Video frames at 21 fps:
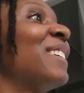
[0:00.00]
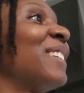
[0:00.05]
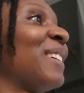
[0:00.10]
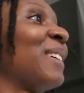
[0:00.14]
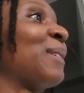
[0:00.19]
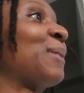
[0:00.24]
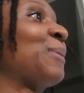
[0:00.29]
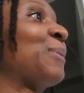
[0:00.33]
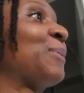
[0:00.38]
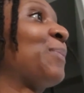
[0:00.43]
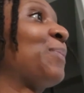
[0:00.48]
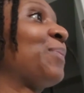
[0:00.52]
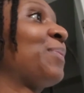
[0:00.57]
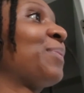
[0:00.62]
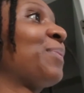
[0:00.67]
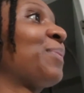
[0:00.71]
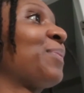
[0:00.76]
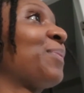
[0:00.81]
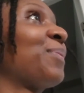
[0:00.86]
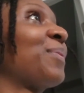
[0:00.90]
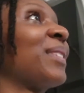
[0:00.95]
Yeah,
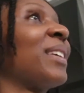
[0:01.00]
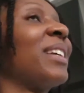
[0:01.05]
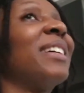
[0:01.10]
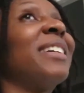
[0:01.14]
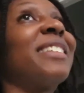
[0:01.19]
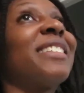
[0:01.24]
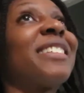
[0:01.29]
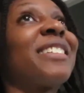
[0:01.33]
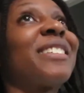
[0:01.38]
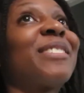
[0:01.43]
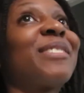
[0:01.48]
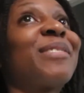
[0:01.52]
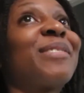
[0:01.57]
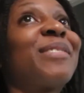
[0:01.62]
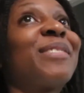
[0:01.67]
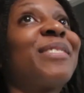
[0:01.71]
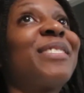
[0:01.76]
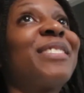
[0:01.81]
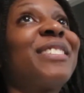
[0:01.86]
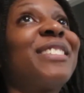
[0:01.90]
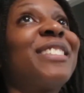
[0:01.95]
so
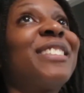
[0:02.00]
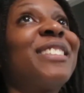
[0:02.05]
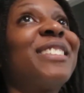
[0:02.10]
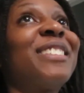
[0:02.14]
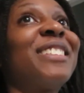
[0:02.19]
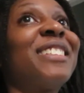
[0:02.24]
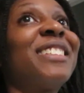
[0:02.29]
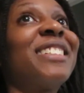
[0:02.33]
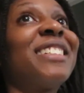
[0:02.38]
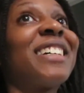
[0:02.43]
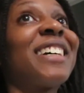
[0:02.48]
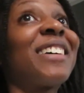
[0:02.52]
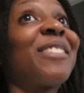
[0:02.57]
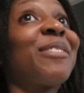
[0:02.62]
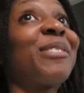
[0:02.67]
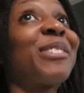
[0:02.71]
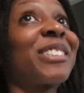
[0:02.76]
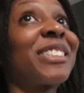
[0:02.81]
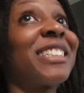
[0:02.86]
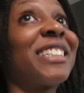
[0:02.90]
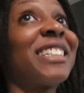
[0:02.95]

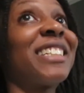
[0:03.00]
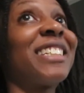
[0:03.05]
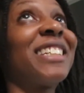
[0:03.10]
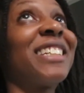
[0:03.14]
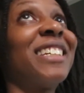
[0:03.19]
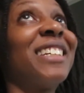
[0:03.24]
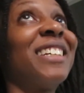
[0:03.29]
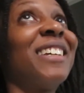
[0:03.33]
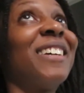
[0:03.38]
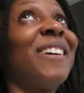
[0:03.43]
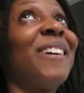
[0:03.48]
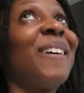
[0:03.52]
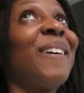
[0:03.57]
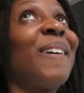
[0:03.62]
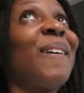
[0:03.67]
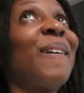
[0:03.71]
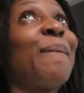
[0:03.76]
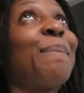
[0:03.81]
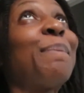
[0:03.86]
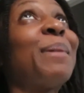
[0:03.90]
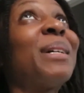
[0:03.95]
we'll see.
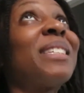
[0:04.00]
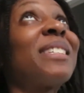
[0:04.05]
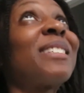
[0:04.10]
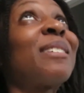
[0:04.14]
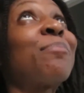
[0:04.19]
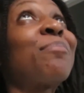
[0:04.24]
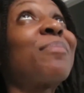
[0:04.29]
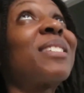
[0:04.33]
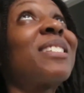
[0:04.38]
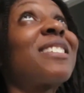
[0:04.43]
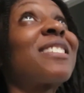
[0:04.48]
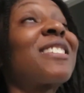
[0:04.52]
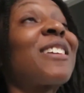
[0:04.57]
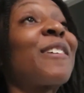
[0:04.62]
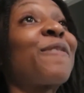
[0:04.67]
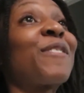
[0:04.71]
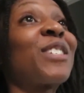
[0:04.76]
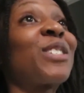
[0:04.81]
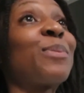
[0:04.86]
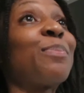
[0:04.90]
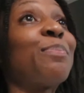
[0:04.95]
But some of the stuff
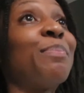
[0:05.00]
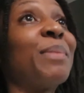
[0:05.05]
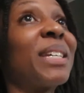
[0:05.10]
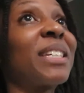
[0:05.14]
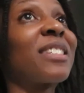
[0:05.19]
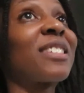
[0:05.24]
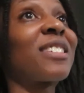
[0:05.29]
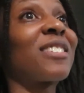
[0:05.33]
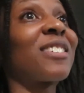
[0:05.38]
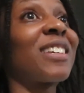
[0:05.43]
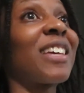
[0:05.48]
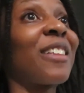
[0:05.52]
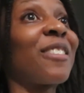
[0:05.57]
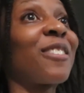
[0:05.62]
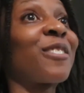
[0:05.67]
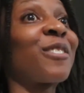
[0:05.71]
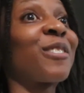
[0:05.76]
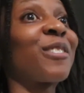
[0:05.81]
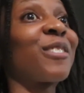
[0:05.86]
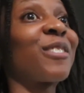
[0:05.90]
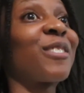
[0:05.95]
is mixed
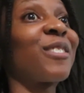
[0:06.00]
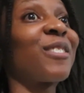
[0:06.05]
together.